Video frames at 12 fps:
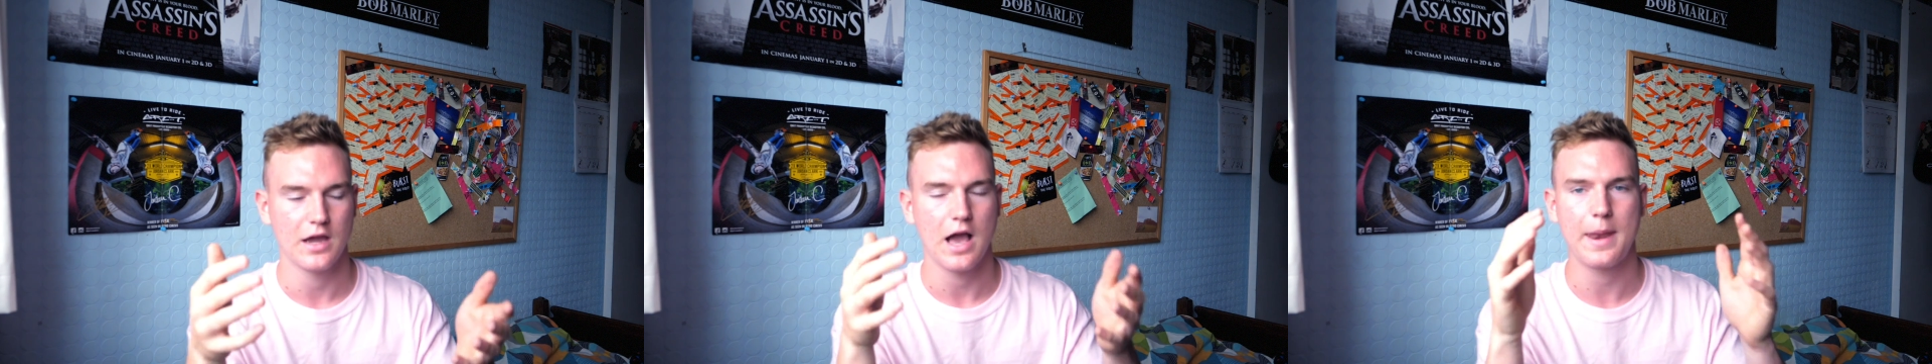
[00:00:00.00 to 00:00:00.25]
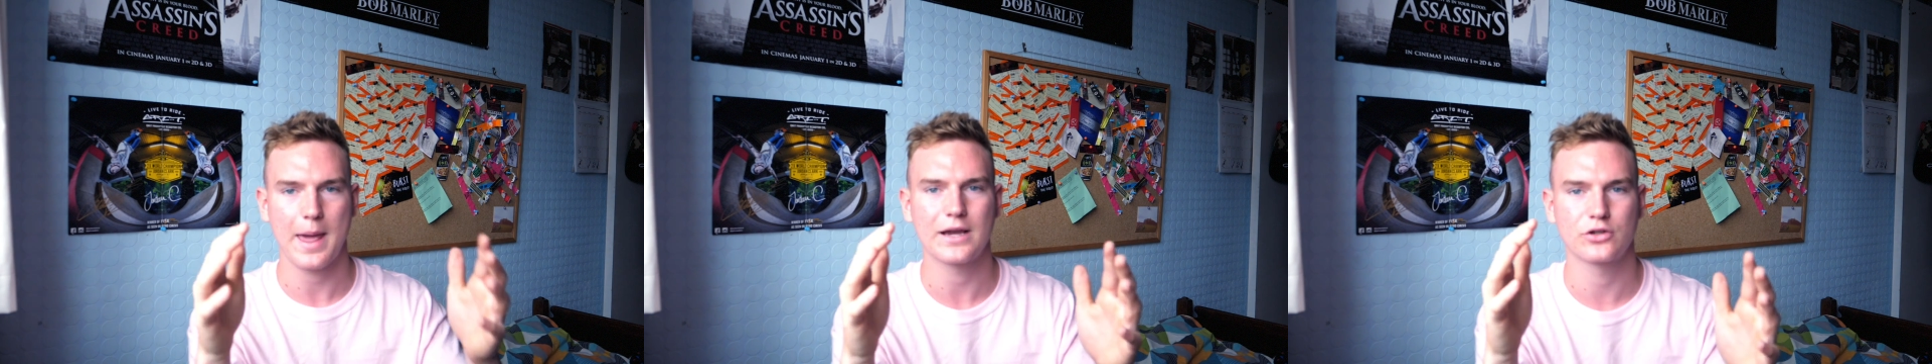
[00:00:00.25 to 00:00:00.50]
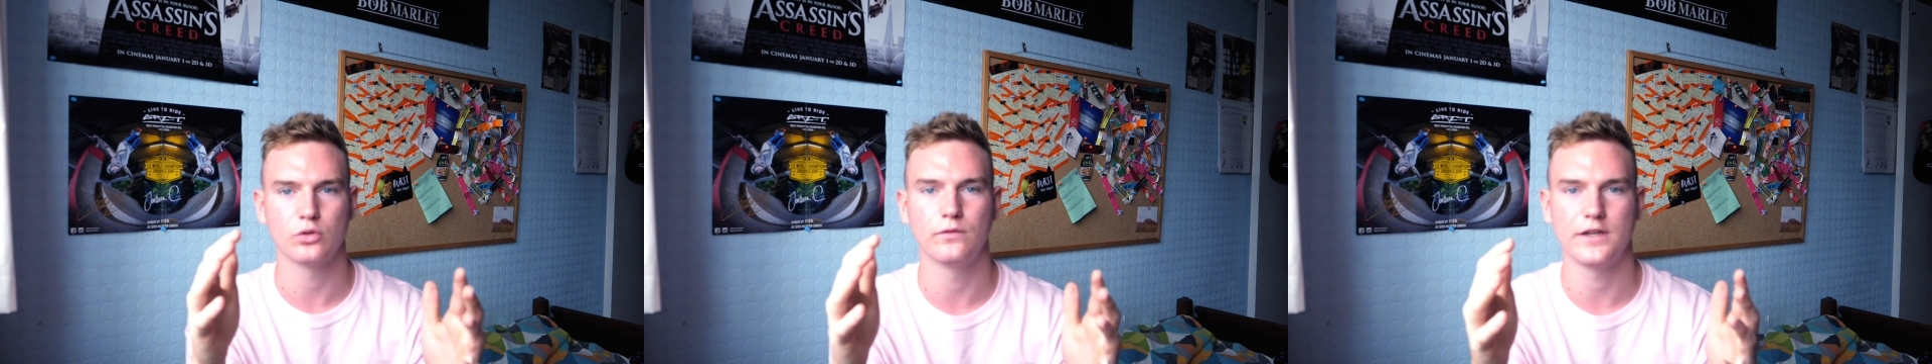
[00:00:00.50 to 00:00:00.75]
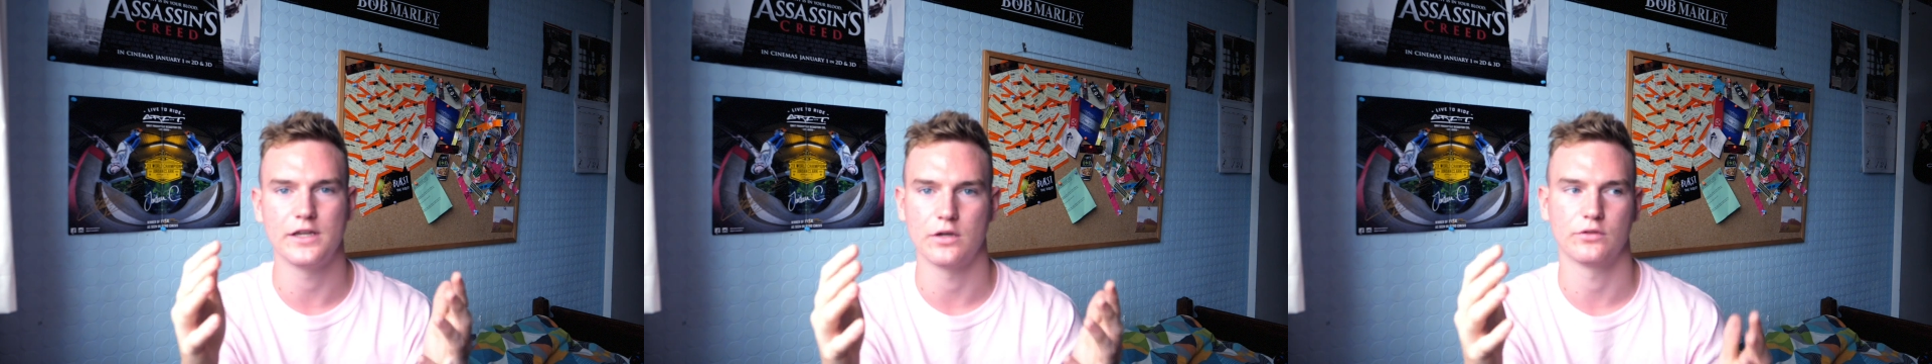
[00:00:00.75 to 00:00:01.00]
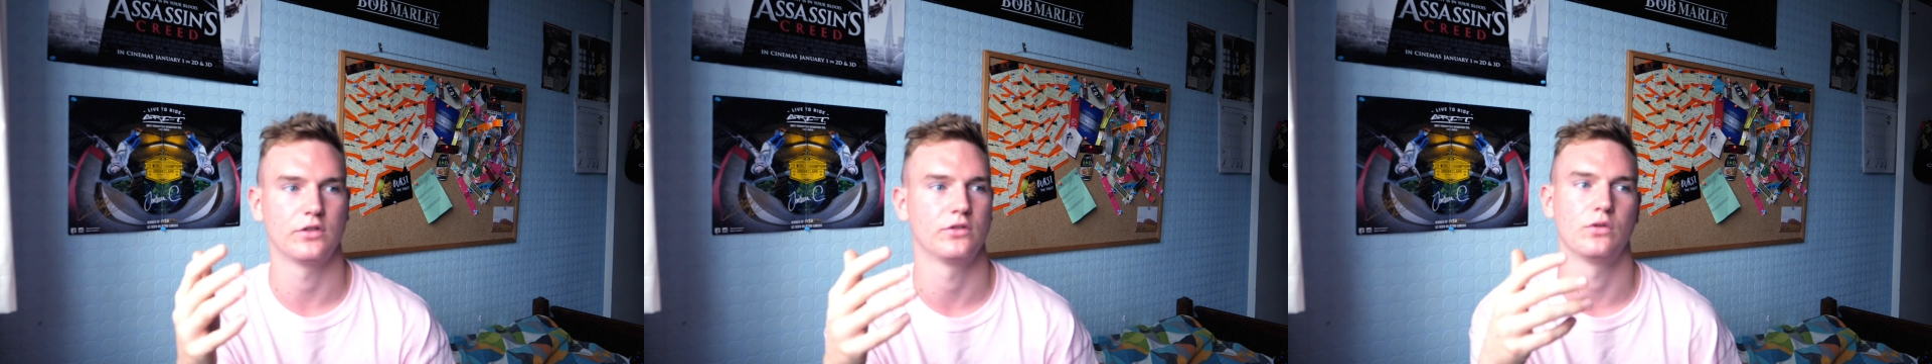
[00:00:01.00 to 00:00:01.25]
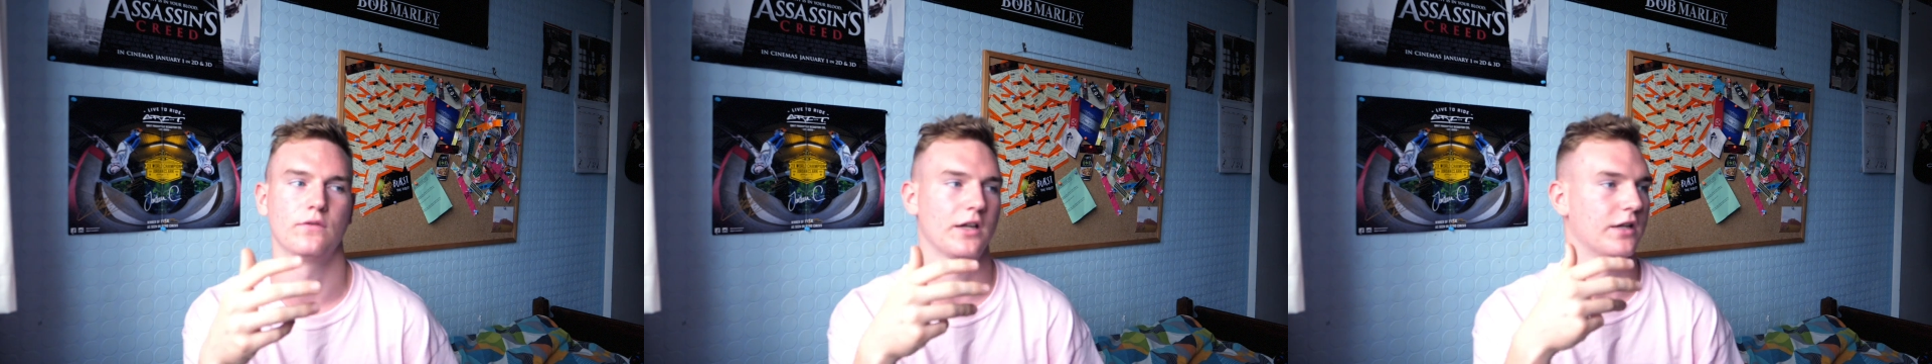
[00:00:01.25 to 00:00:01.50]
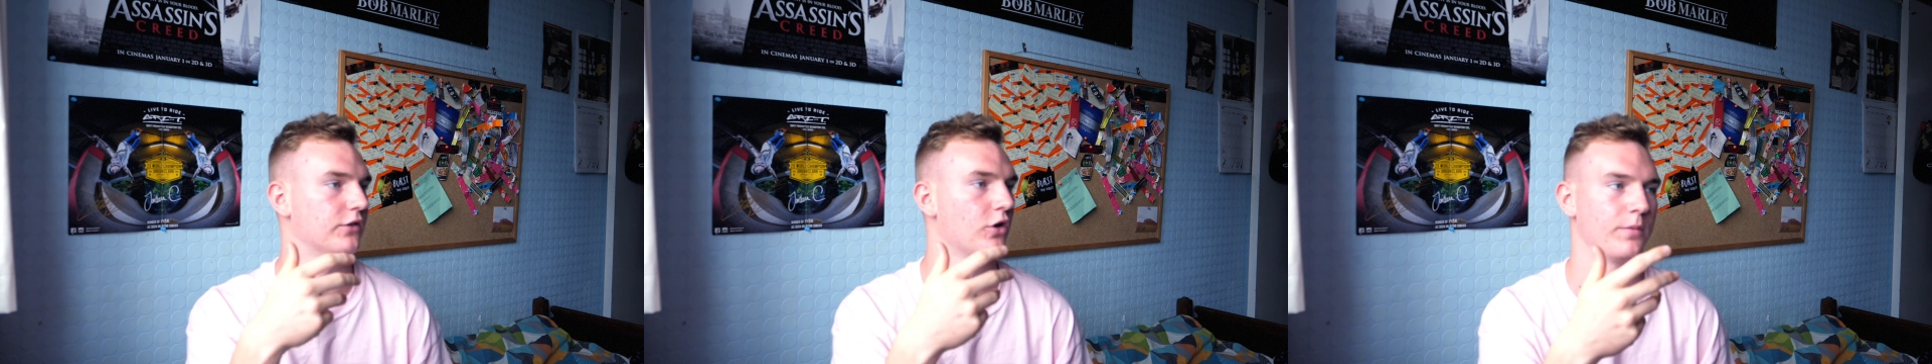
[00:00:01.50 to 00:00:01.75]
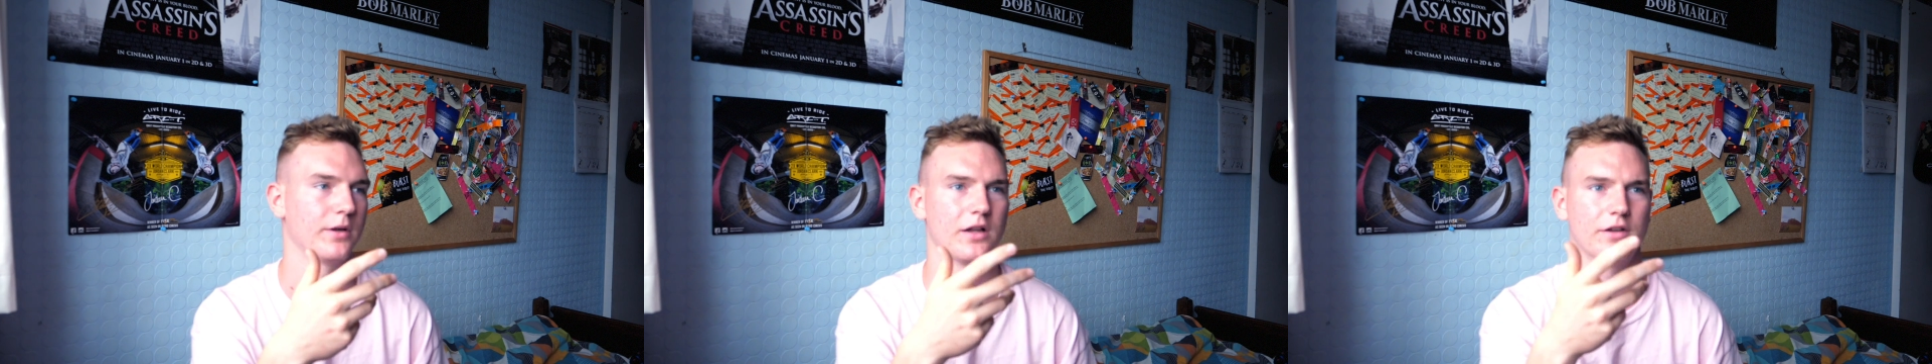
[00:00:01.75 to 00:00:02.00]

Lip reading: an actual video, so sort of like a topic.